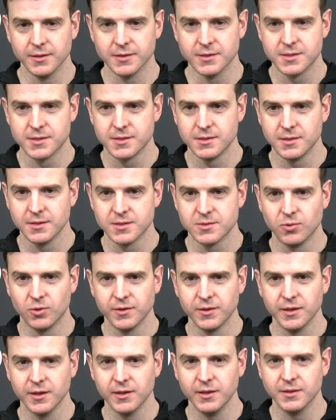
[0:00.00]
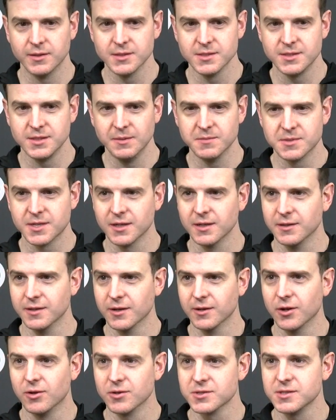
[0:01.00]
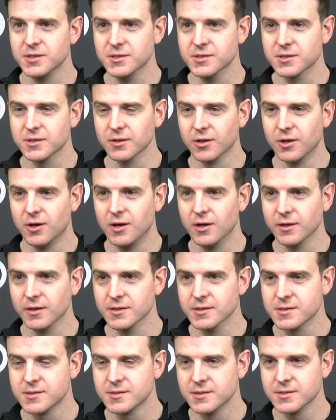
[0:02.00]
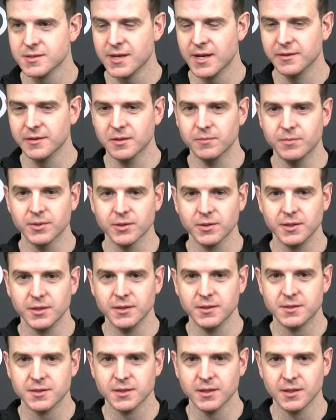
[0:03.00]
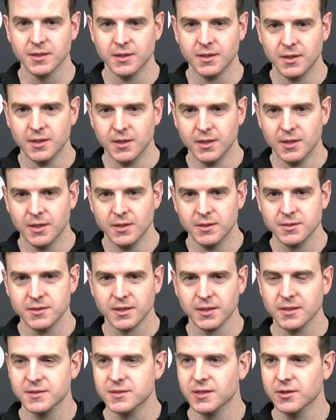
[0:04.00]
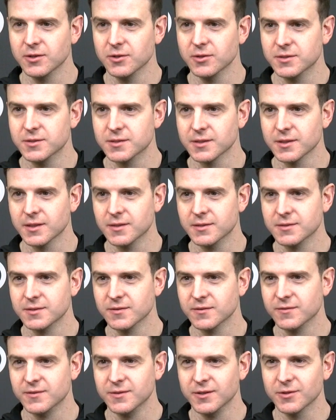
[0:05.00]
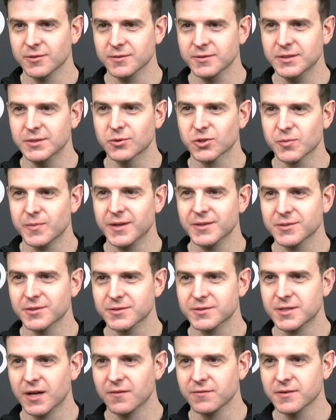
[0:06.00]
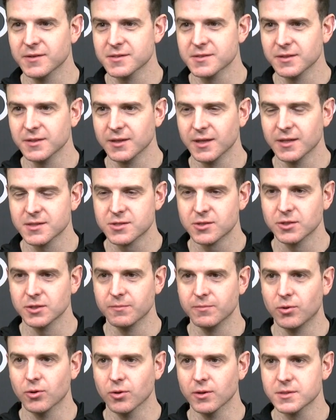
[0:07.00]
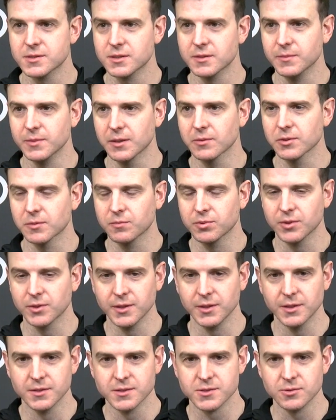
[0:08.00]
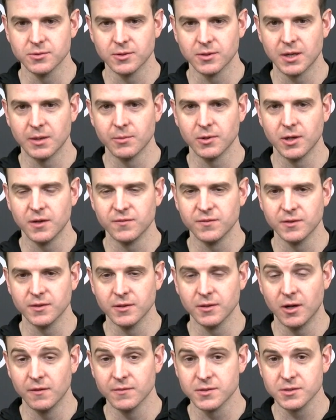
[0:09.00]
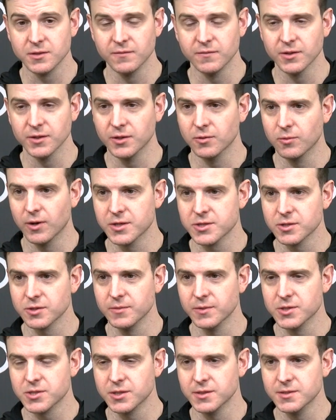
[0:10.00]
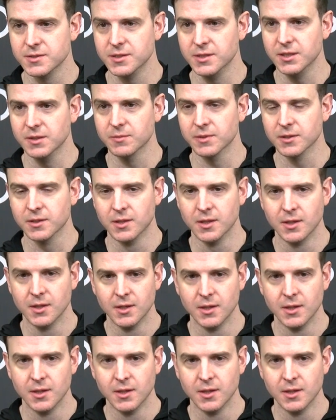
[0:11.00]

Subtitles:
It's one thing I think this team's kind of done all season long is had the ability to continue to you know deal with mental toughness and against good opponents and be able to play. And so coming off obviously a very good Western Michigan team and